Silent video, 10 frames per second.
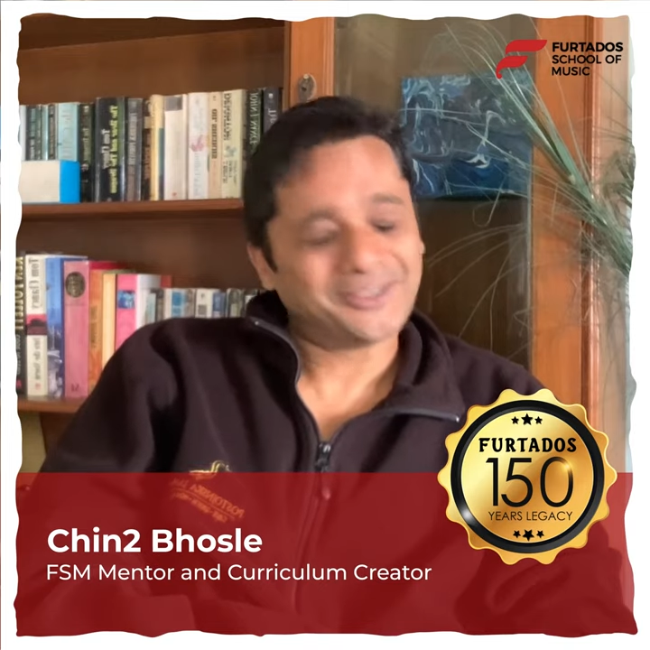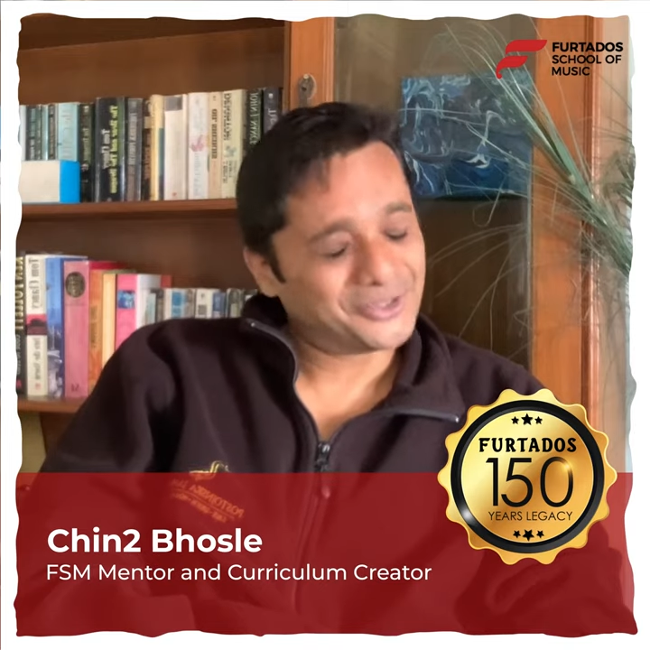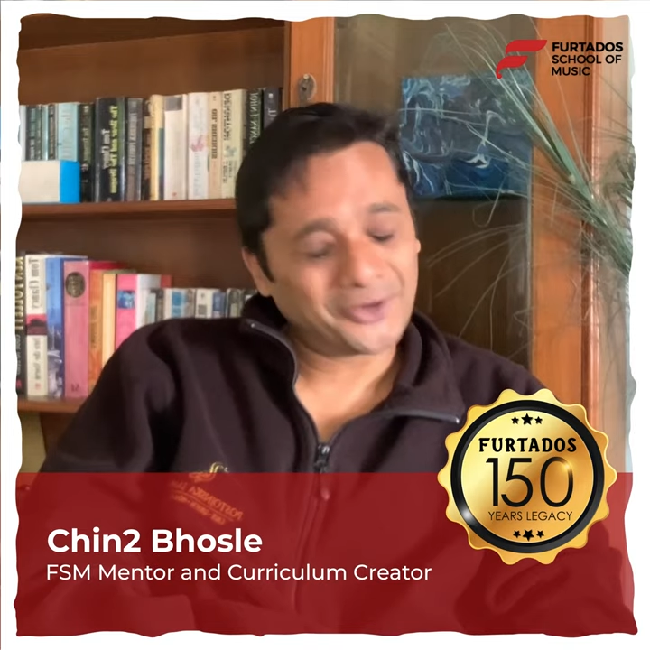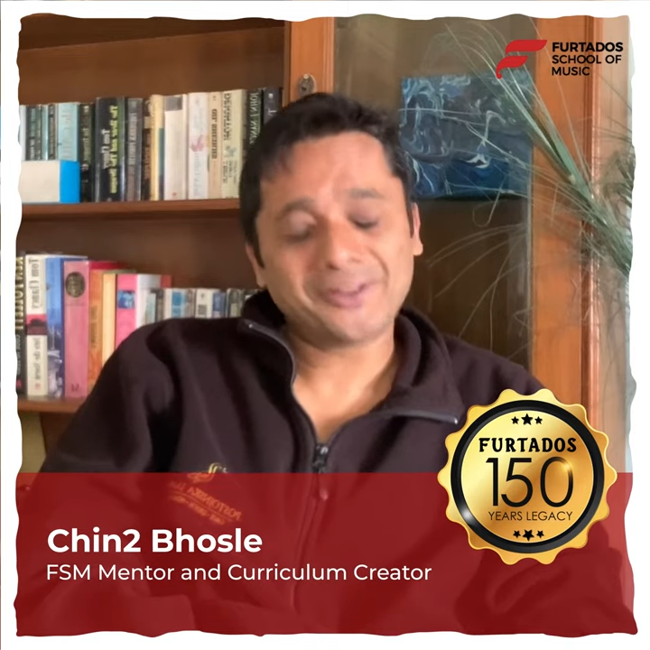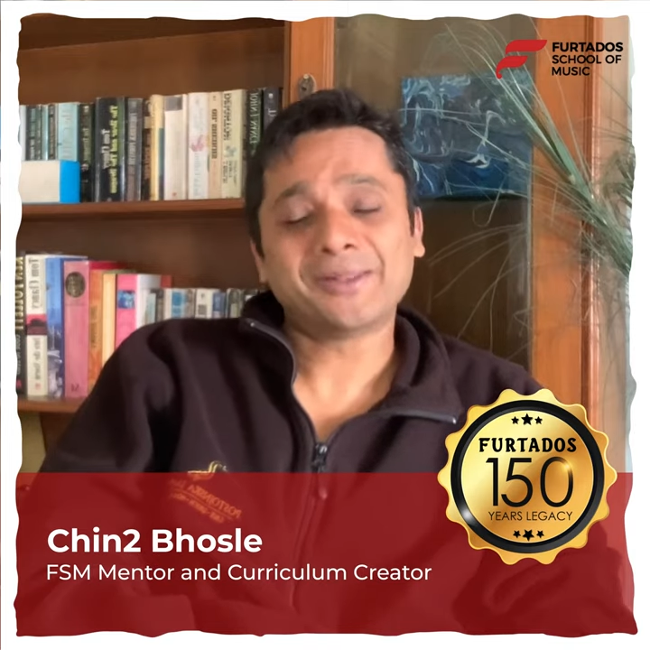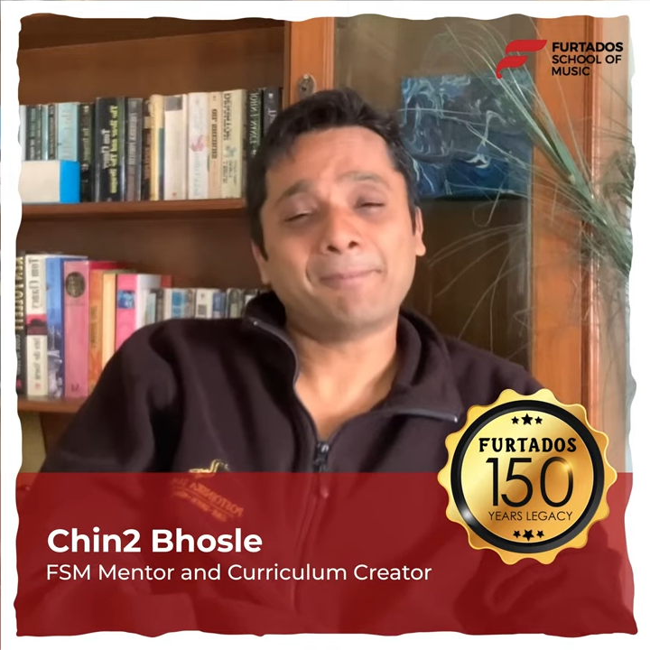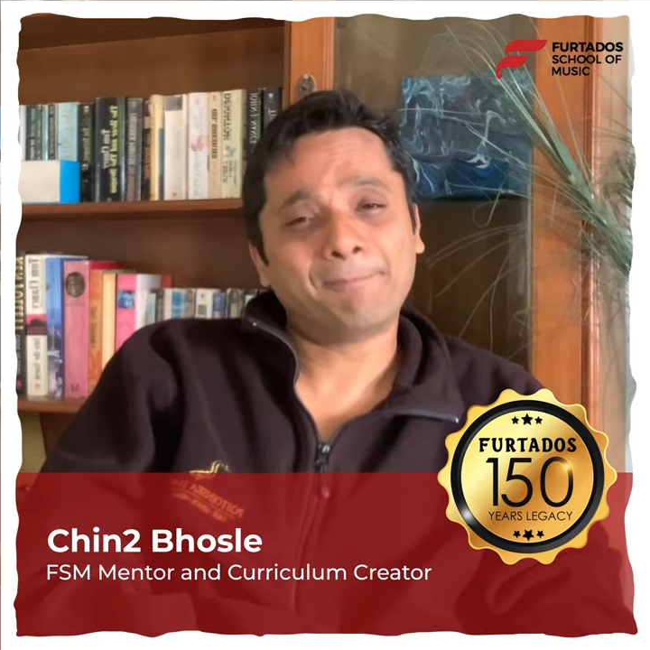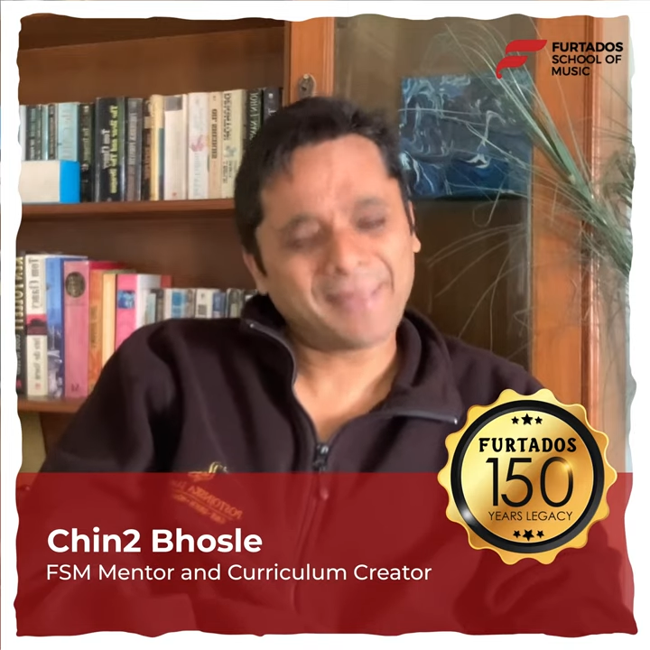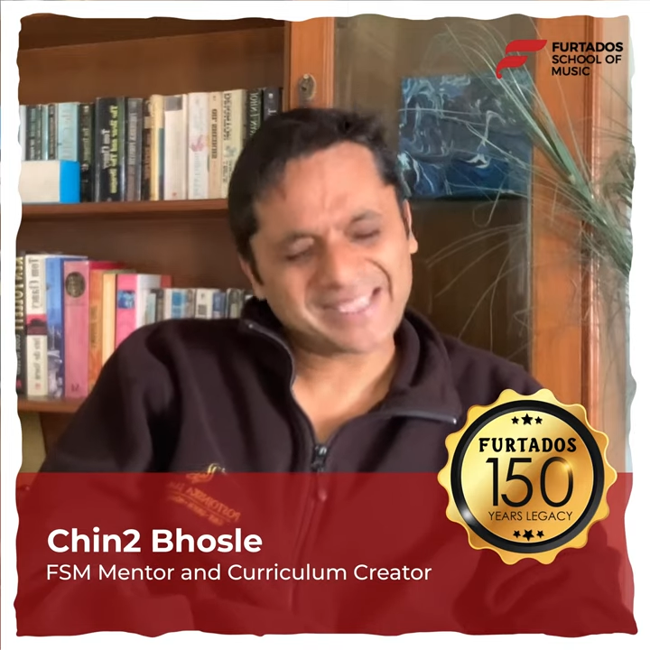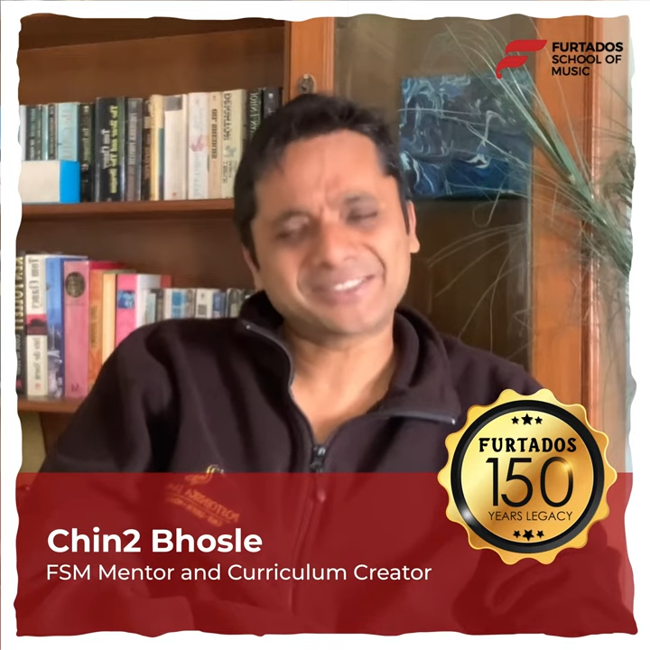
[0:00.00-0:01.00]
you're in the
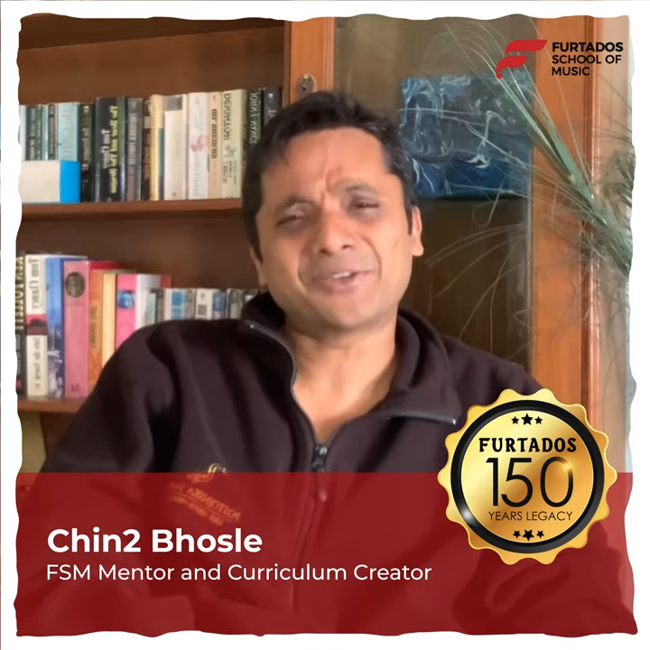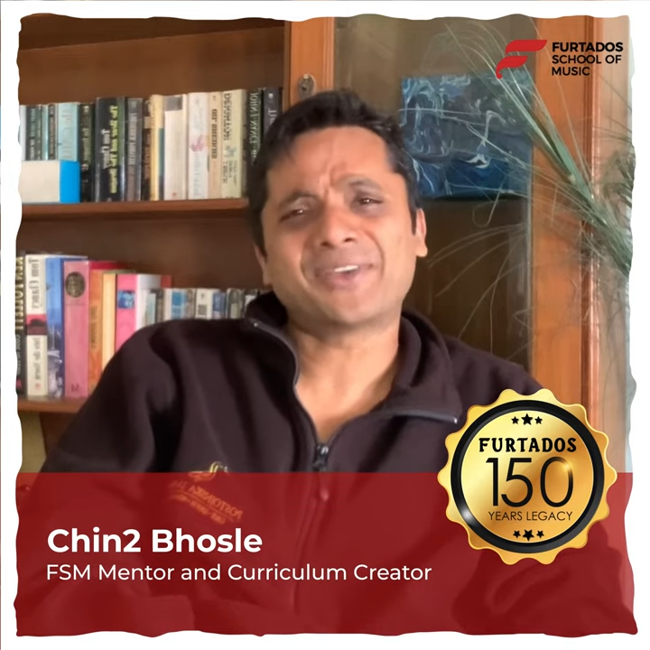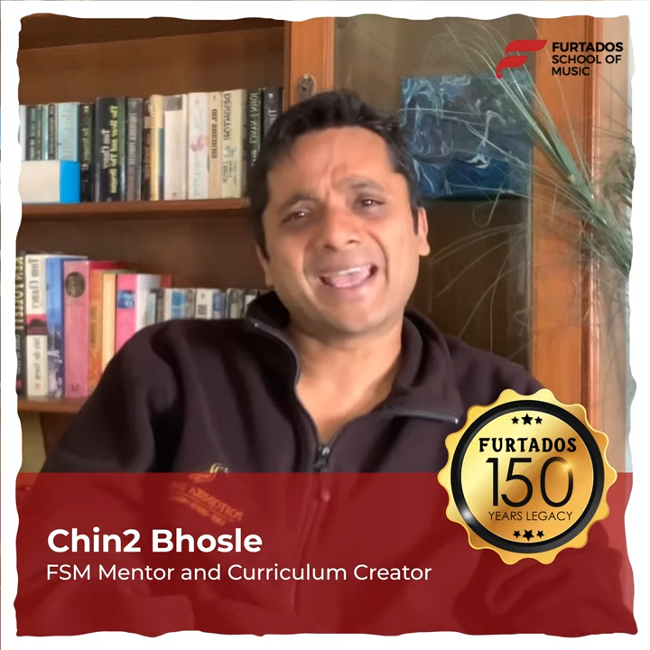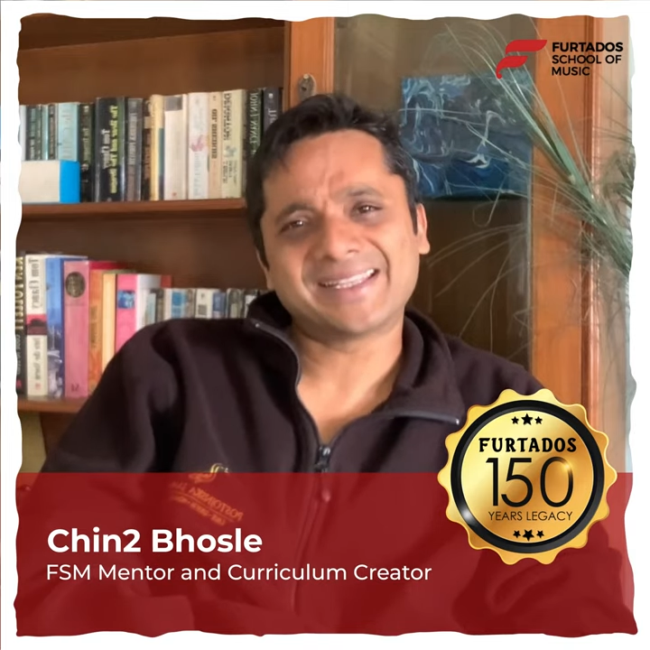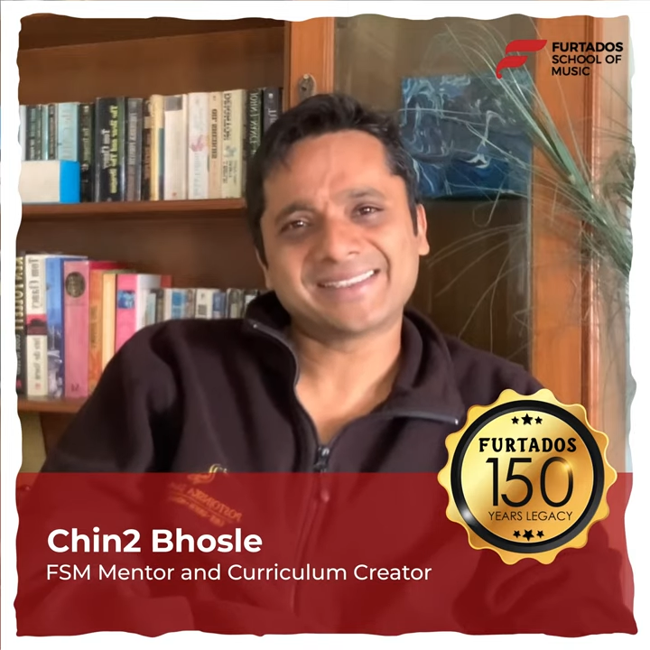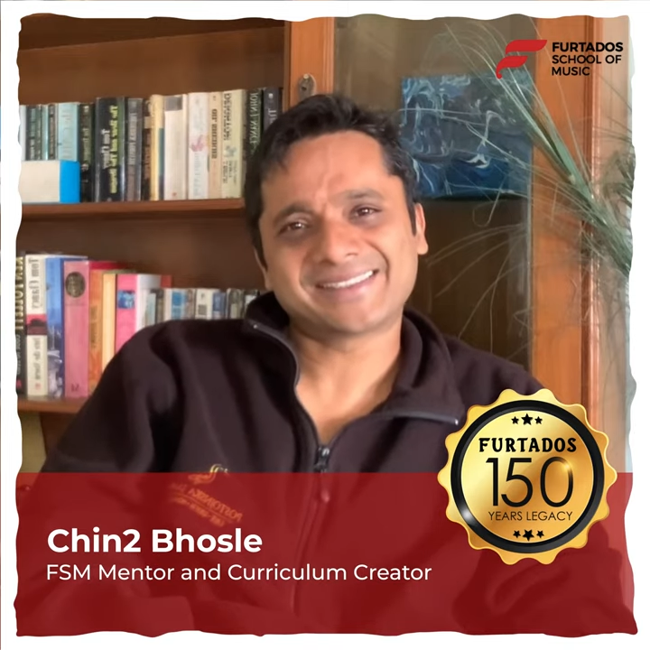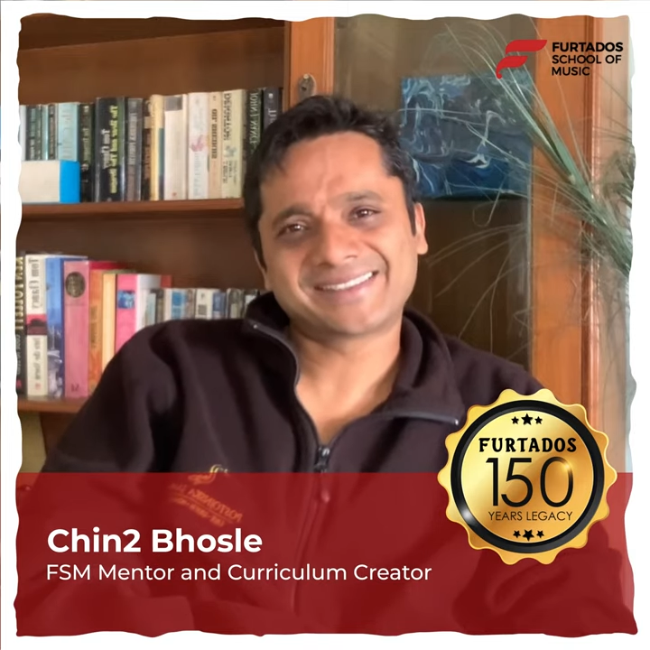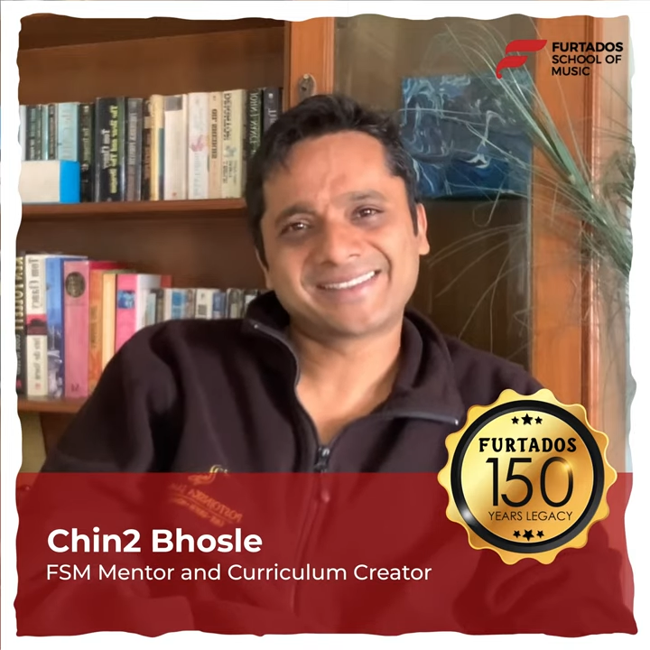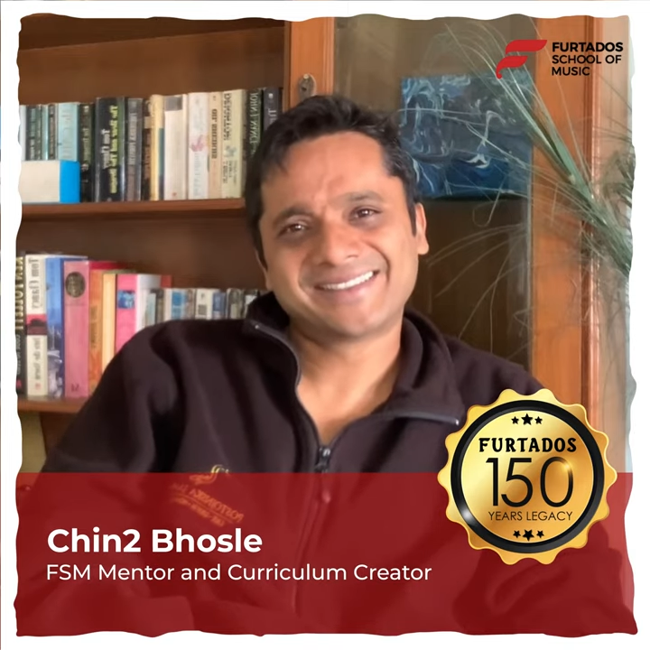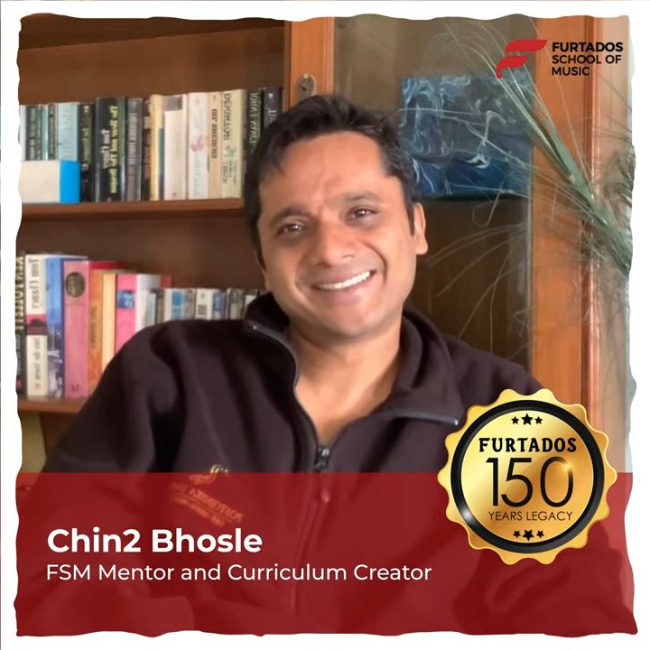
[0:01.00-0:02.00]
best of
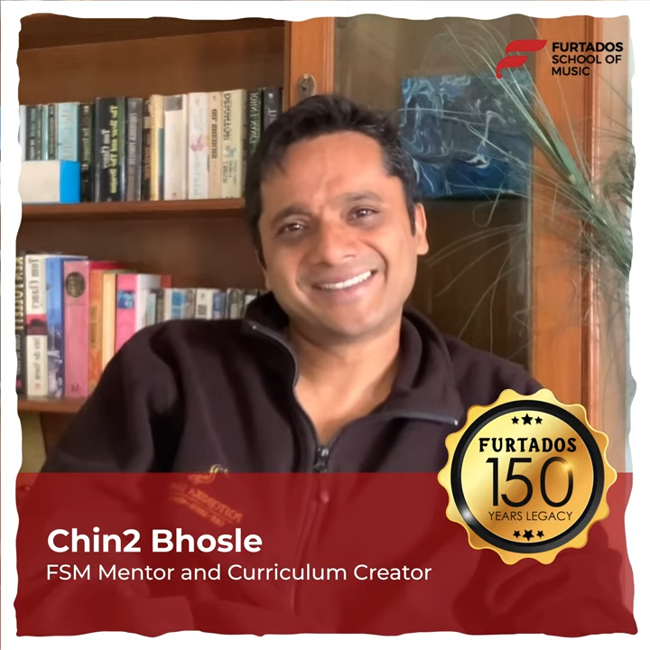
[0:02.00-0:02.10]
hands.